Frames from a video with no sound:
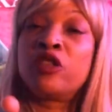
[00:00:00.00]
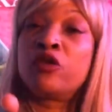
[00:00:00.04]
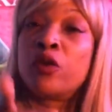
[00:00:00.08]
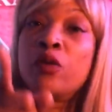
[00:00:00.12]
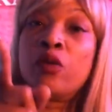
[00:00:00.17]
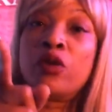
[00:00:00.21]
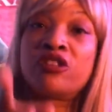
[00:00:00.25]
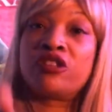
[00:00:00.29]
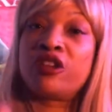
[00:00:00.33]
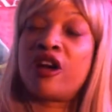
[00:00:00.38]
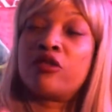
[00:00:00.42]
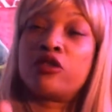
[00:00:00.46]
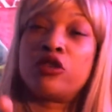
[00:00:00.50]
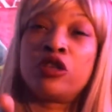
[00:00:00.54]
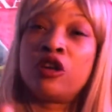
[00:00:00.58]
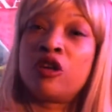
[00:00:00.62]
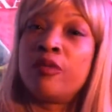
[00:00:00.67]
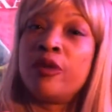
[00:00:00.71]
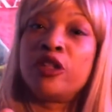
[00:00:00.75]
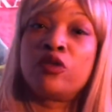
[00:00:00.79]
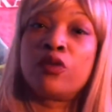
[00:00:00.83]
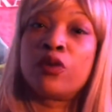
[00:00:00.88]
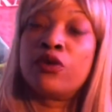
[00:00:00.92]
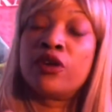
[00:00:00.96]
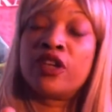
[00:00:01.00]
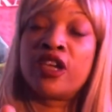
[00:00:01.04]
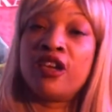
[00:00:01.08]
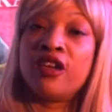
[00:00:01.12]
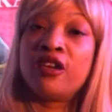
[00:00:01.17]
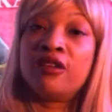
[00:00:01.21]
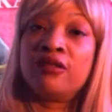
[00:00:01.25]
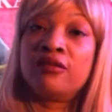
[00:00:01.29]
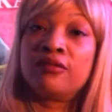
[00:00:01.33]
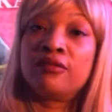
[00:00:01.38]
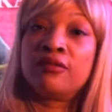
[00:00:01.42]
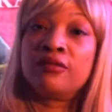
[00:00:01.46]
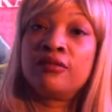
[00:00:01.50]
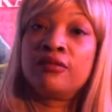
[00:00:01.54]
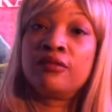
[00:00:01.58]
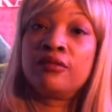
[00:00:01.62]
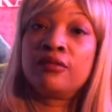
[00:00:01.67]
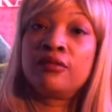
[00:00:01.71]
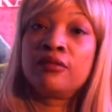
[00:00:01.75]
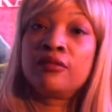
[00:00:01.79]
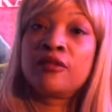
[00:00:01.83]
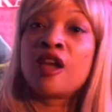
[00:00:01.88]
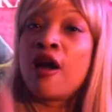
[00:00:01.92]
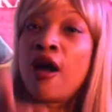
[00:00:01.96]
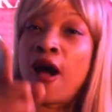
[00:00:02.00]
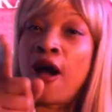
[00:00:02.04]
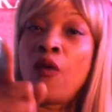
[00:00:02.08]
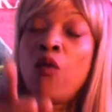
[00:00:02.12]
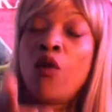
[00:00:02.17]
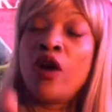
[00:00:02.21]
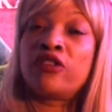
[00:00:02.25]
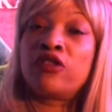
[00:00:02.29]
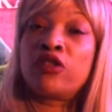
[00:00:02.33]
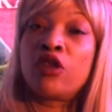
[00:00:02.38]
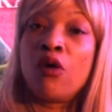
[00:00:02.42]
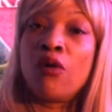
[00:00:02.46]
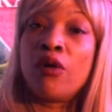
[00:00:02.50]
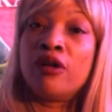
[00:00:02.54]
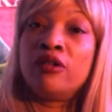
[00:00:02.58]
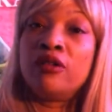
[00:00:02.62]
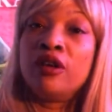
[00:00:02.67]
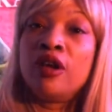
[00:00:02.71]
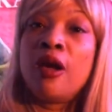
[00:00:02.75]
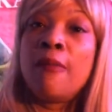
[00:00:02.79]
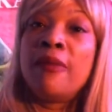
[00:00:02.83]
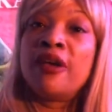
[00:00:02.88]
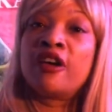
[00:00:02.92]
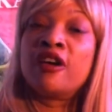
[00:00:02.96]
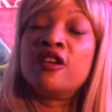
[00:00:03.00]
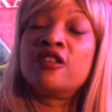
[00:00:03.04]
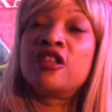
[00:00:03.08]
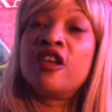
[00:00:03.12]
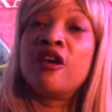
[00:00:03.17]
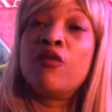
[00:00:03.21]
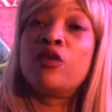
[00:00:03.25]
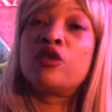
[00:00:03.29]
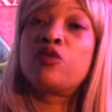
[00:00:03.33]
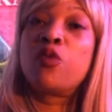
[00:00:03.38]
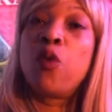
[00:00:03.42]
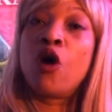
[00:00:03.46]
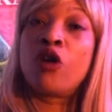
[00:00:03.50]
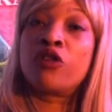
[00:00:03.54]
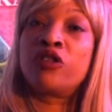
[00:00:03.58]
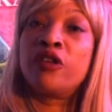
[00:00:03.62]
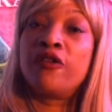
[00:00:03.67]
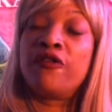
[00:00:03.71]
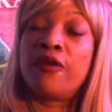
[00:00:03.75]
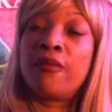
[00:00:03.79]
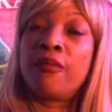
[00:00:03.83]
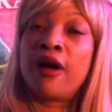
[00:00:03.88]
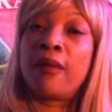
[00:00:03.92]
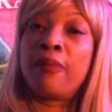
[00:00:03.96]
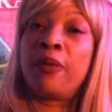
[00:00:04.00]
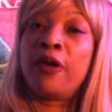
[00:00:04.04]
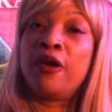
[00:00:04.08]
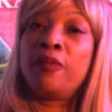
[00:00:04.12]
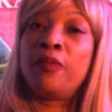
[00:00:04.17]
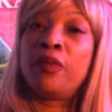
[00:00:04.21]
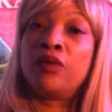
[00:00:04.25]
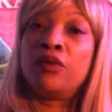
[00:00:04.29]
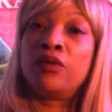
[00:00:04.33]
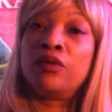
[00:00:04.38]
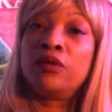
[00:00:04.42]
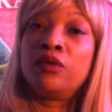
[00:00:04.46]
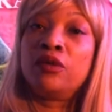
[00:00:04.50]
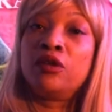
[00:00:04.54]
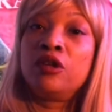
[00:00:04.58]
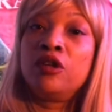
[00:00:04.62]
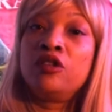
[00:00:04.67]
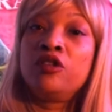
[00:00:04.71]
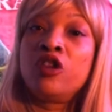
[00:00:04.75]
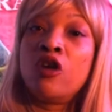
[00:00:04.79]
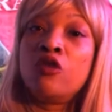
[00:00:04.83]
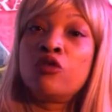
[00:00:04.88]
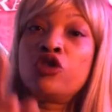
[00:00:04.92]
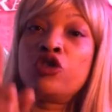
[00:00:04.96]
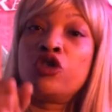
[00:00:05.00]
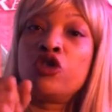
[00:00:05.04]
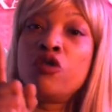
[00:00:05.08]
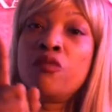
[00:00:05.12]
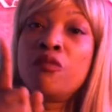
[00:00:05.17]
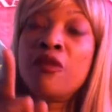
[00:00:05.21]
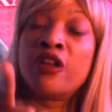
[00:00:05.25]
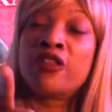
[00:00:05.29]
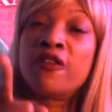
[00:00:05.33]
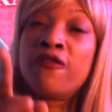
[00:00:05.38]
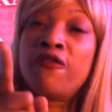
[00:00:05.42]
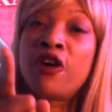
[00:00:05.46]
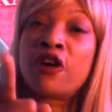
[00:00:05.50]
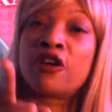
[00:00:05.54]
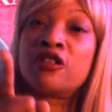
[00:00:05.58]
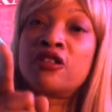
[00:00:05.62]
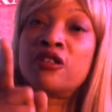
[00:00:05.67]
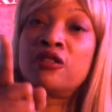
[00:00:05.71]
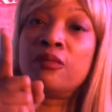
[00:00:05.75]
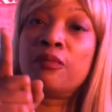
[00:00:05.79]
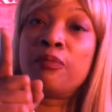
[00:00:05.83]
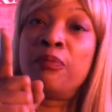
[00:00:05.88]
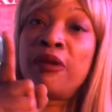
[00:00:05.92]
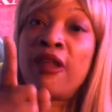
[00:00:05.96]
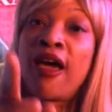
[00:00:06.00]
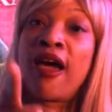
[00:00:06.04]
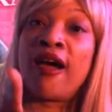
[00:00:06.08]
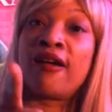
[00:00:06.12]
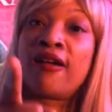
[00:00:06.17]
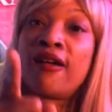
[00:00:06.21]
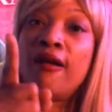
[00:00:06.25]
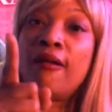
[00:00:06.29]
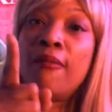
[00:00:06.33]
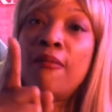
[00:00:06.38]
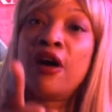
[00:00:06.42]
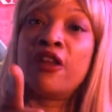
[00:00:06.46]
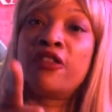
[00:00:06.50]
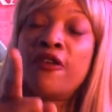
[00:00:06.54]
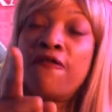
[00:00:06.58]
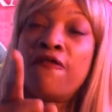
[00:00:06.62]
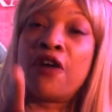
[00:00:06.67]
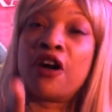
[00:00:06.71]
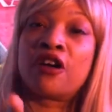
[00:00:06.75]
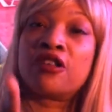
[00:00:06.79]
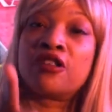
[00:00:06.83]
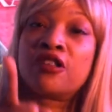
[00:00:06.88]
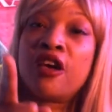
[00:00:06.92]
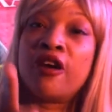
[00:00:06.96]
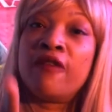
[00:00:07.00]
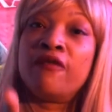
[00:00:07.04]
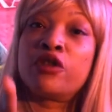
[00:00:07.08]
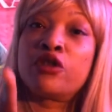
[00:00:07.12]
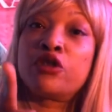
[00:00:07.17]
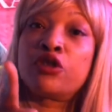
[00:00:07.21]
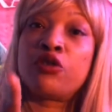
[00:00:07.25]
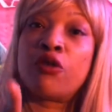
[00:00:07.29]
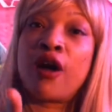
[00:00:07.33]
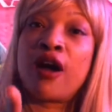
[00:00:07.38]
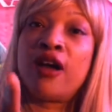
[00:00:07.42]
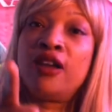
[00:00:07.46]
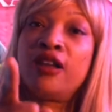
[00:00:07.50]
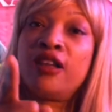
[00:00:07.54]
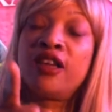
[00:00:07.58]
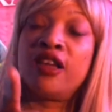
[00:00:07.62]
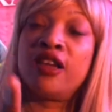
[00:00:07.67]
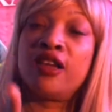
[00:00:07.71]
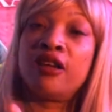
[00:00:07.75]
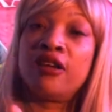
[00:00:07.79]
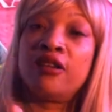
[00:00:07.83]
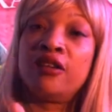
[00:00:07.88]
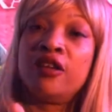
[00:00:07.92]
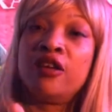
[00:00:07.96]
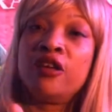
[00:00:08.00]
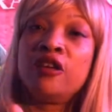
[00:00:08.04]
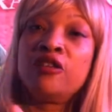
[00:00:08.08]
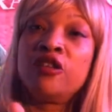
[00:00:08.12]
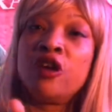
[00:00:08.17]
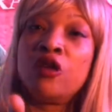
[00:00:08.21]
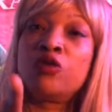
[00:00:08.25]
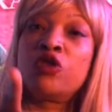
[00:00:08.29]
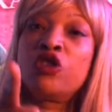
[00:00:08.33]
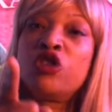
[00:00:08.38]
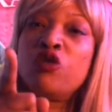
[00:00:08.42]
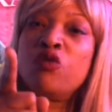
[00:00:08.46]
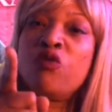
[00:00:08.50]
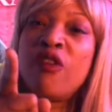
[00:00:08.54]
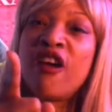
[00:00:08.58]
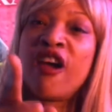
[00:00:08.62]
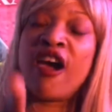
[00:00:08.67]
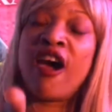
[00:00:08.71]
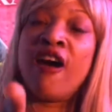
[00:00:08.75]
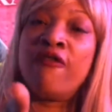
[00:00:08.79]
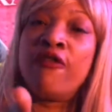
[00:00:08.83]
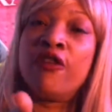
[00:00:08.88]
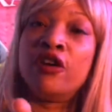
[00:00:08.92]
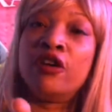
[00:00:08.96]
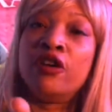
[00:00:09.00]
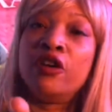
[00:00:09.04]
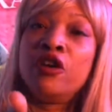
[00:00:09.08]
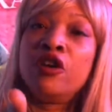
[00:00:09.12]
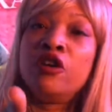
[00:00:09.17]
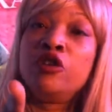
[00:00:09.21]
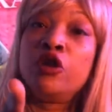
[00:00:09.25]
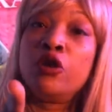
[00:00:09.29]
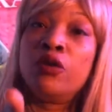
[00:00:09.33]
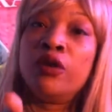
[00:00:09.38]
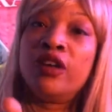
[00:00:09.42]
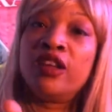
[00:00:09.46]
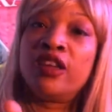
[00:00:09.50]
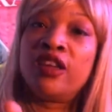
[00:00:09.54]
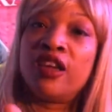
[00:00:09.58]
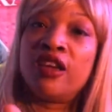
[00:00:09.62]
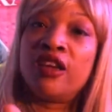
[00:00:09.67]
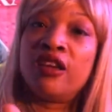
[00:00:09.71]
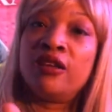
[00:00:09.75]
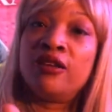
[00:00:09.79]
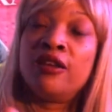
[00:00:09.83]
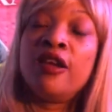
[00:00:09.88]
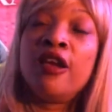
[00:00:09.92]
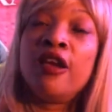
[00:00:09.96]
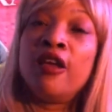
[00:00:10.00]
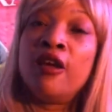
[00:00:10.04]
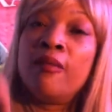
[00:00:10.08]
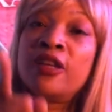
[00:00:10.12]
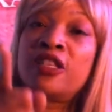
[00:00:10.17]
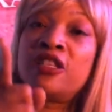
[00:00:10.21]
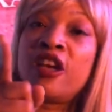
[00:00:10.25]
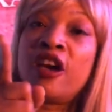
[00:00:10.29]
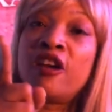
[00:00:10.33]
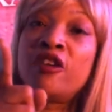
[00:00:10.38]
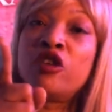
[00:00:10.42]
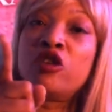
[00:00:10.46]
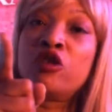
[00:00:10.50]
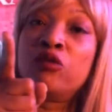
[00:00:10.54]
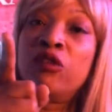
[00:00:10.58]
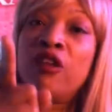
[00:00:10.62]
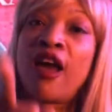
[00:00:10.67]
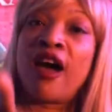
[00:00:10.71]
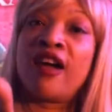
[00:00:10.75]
me through what y'all took me through again. I went through it because it was worth it for my people. Don't you motherfuckers, black motherfuckers, ever try it again. Don't you ever do it again. And I'm gonna tell you, you